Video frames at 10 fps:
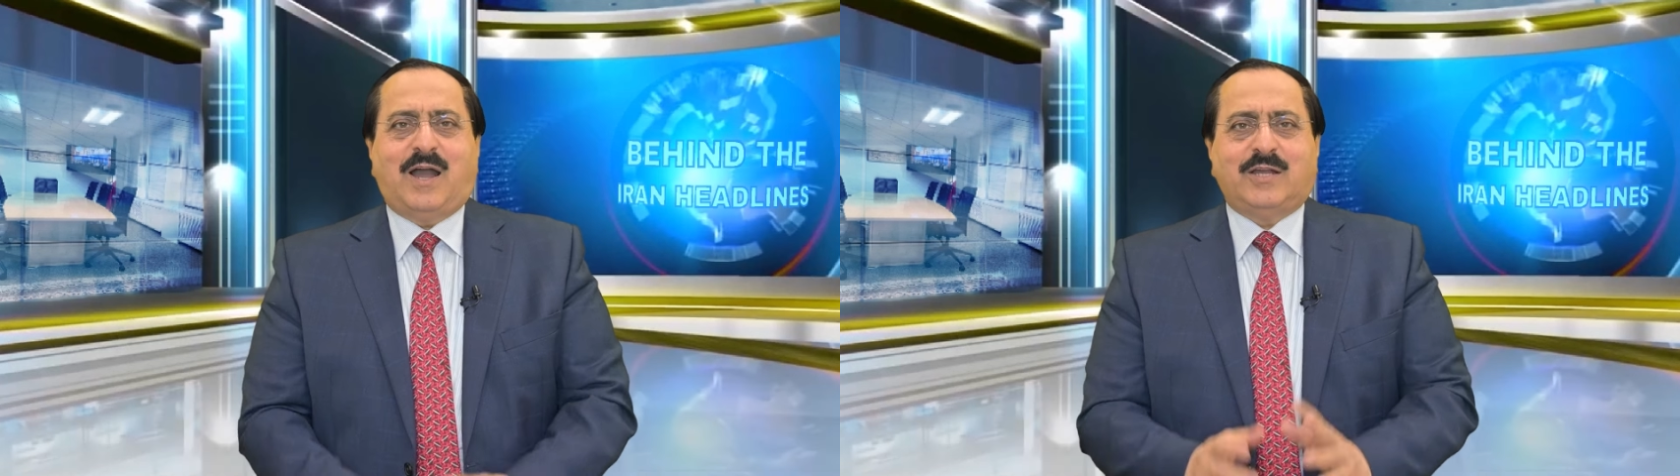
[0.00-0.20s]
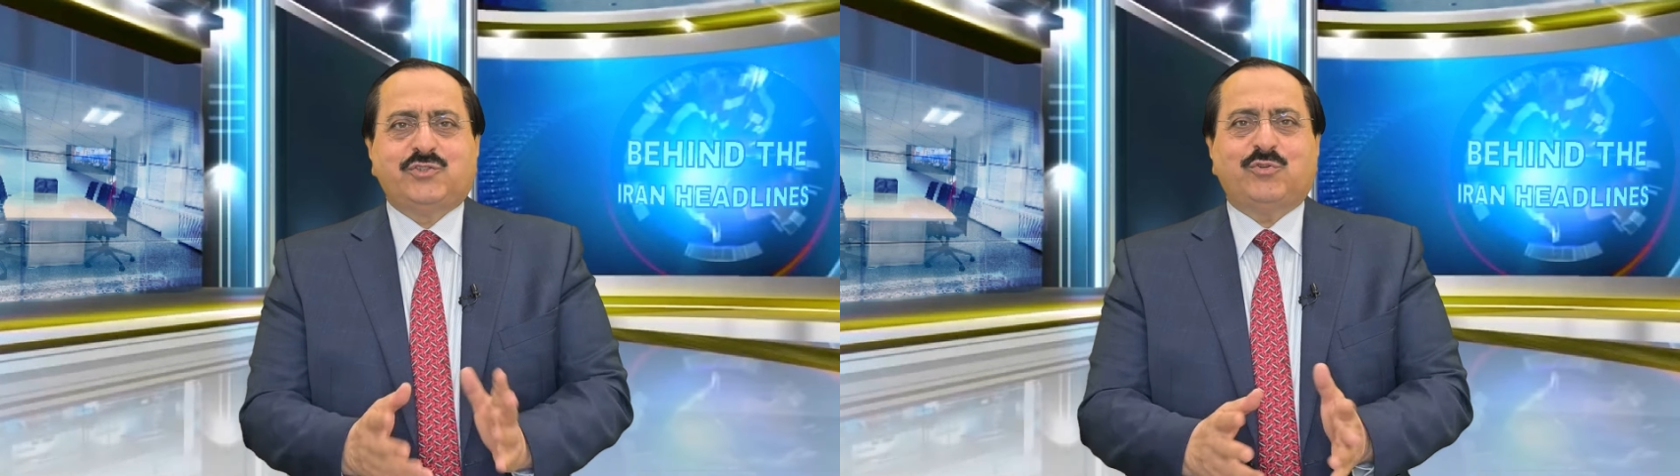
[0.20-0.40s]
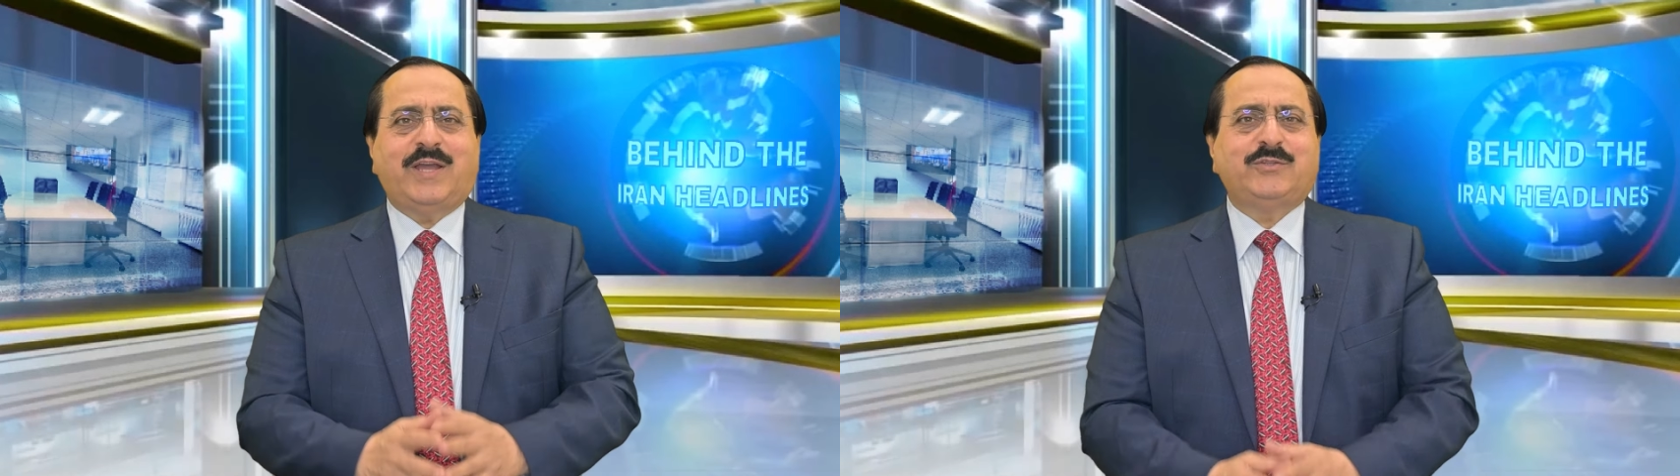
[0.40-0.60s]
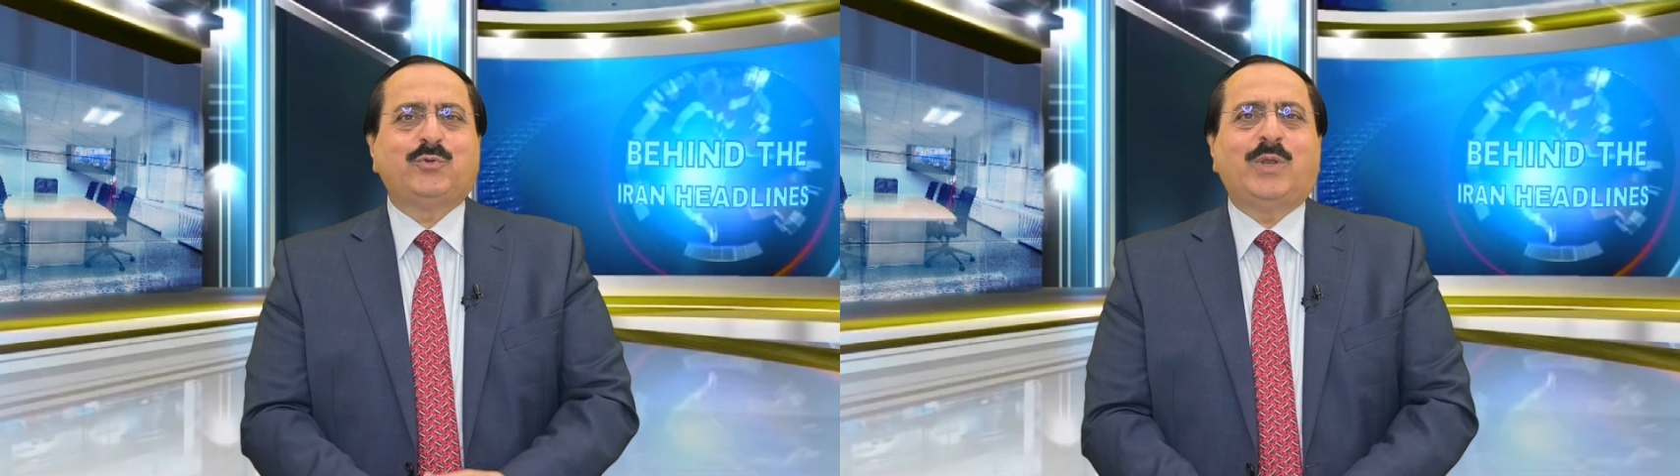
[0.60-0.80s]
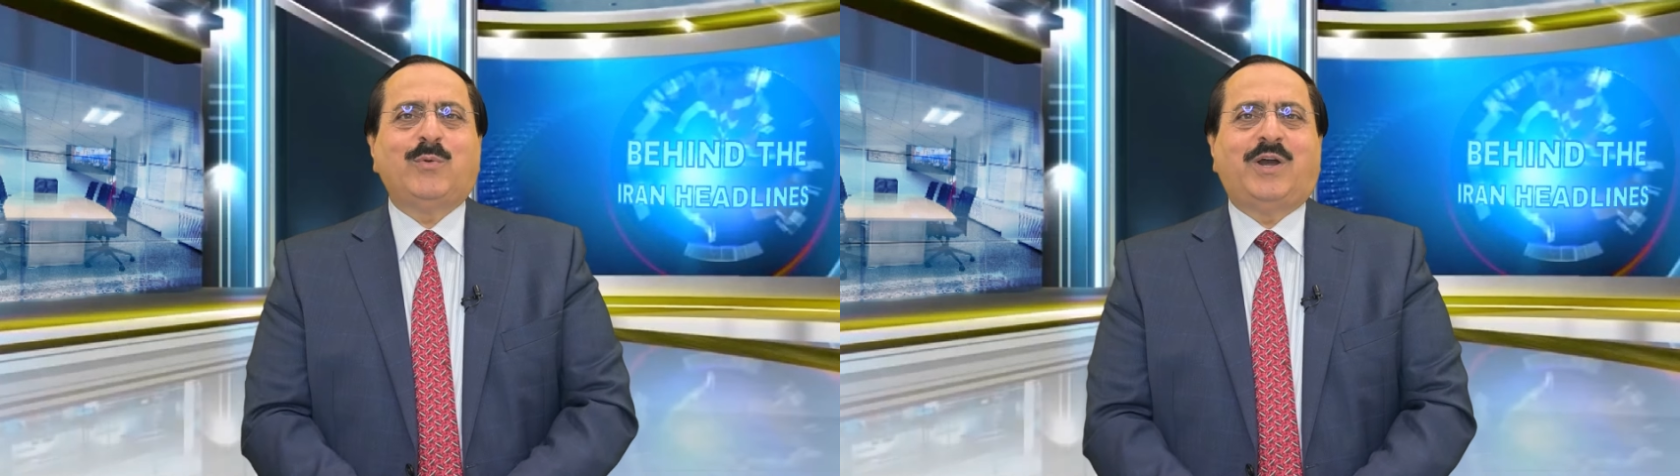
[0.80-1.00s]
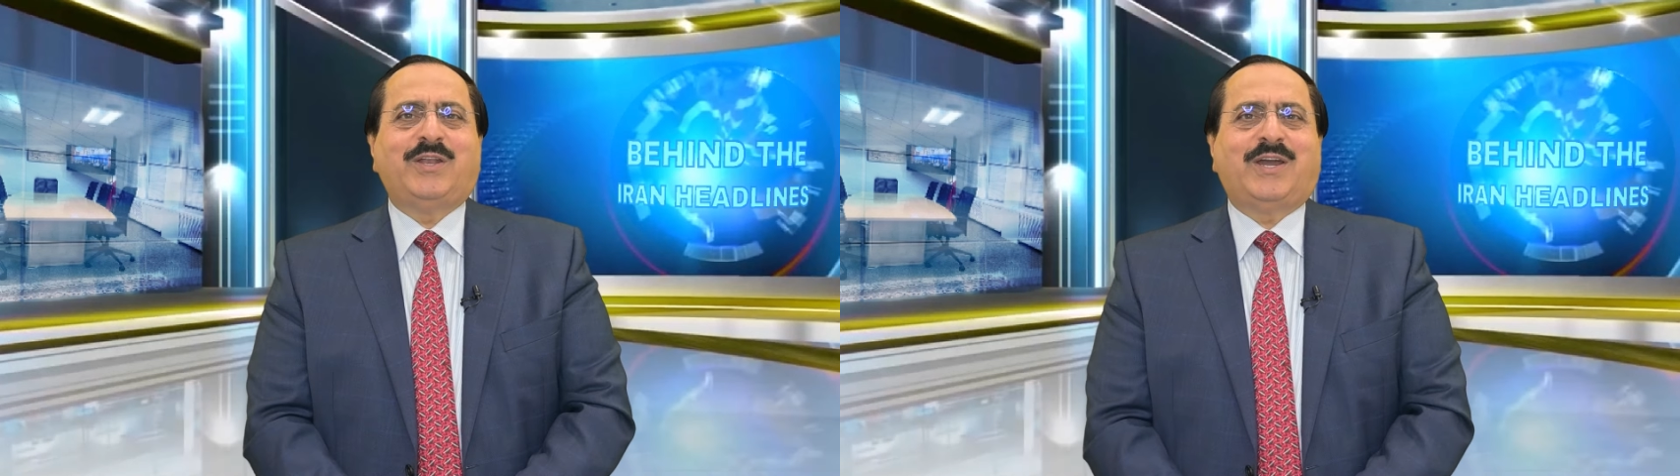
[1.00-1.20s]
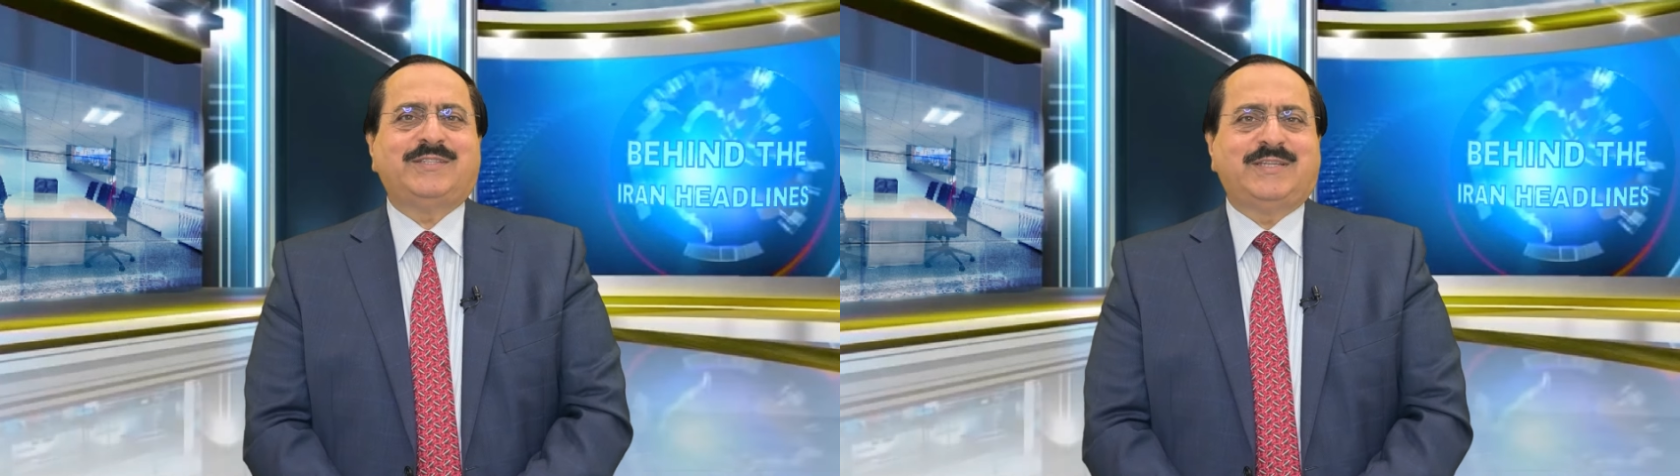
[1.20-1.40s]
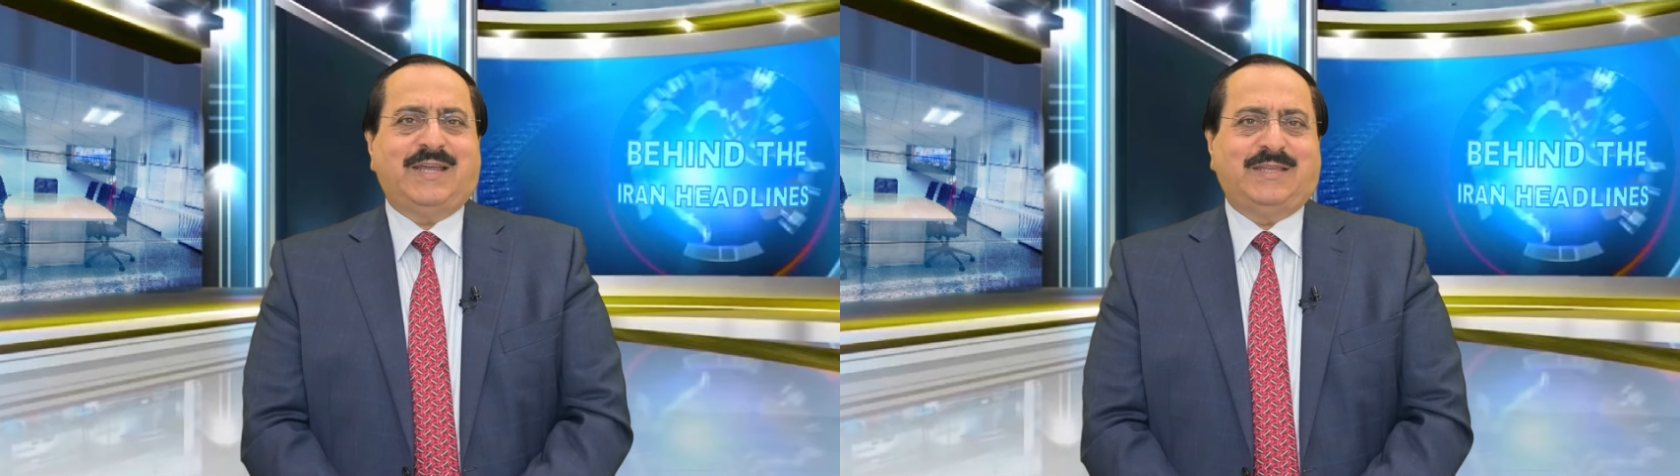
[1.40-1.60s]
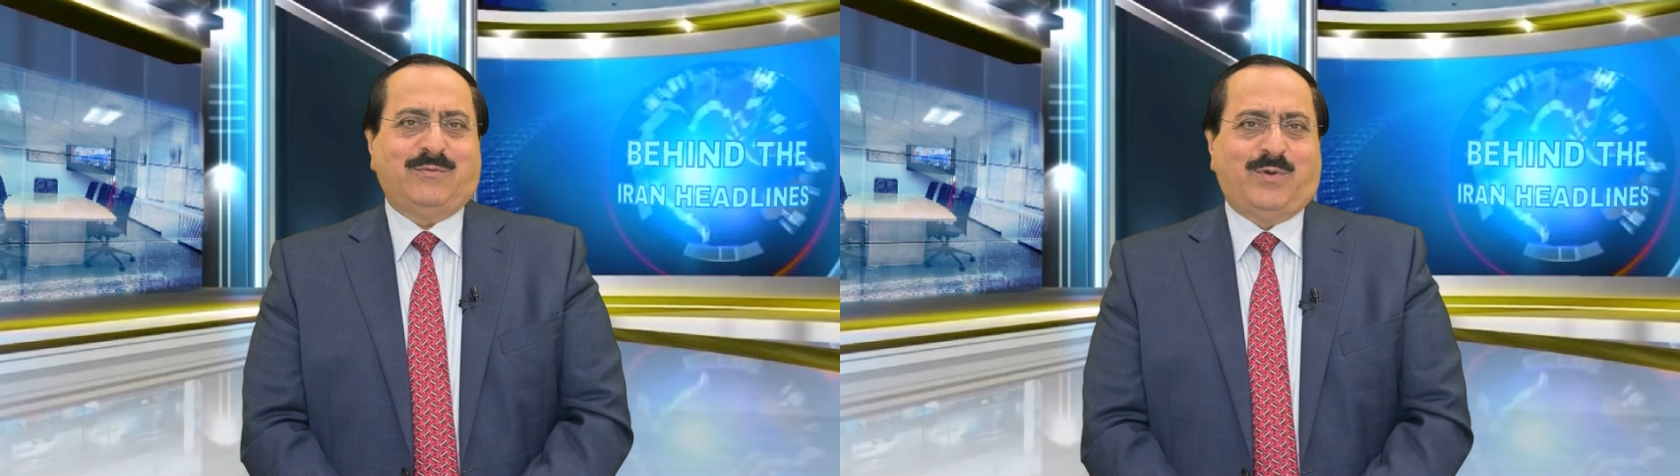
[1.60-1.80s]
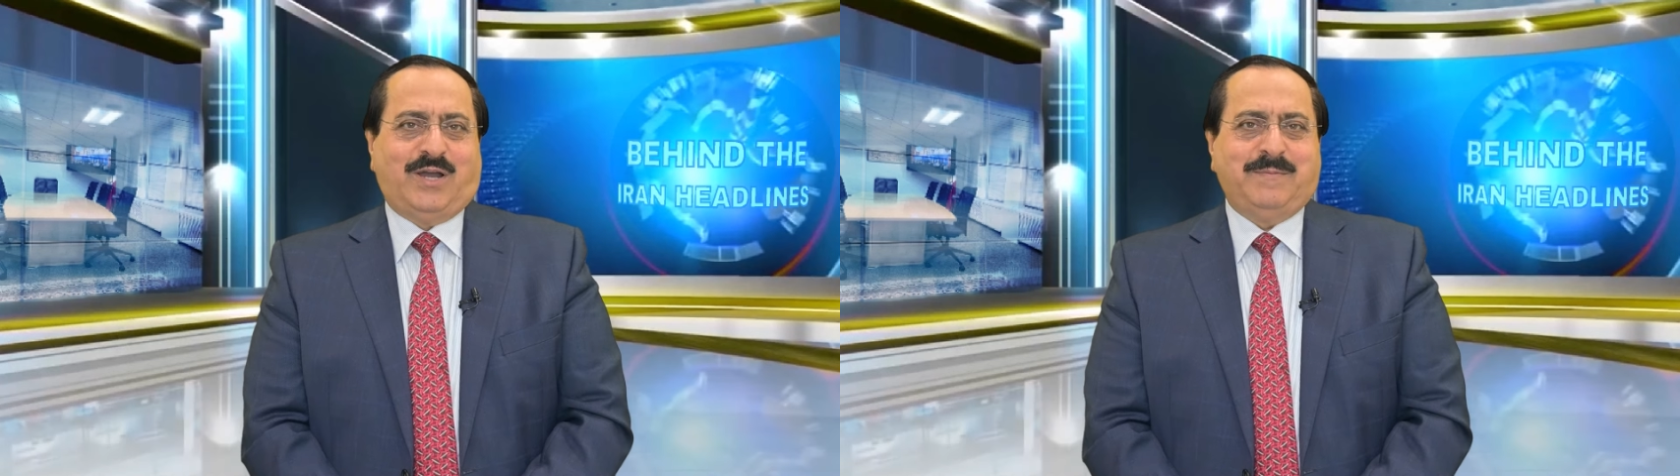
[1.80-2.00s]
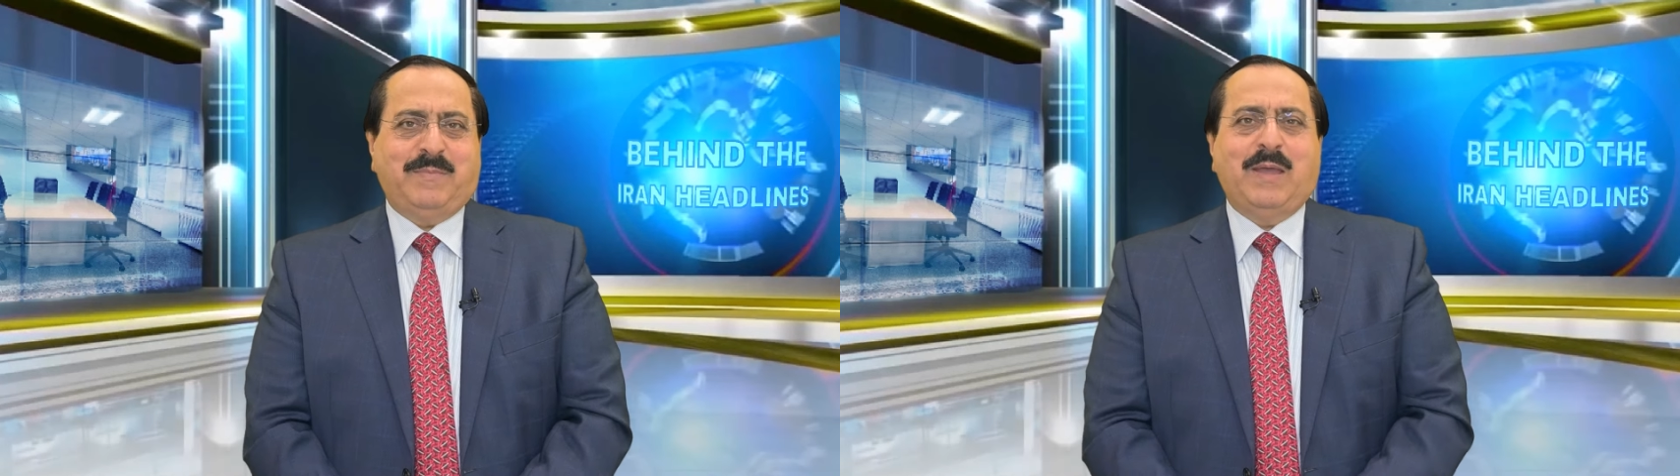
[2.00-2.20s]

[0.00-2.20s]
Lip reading: On July 21, 1981,